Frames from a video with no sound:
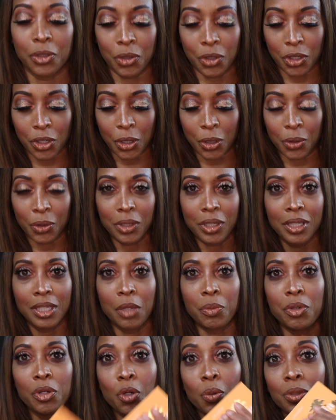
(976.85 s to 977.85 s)
So let
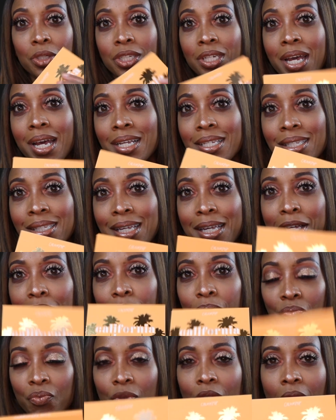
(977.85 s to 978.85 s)
me know what you guys think.